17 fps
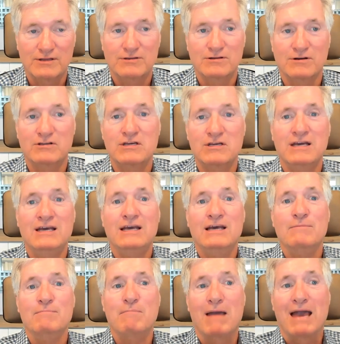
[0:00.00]
So it's
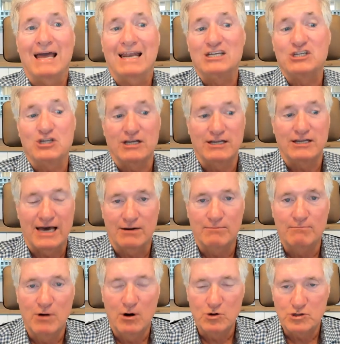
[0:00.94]
managing that
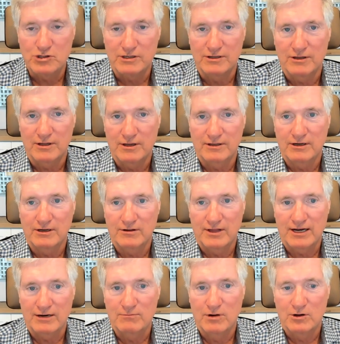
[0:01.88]
emotion, you know,
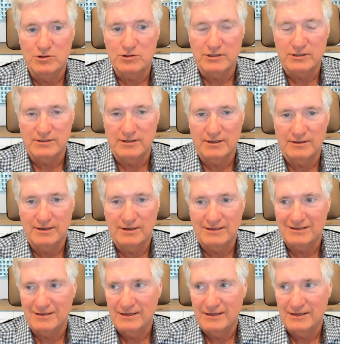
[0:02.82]
that emotion to that,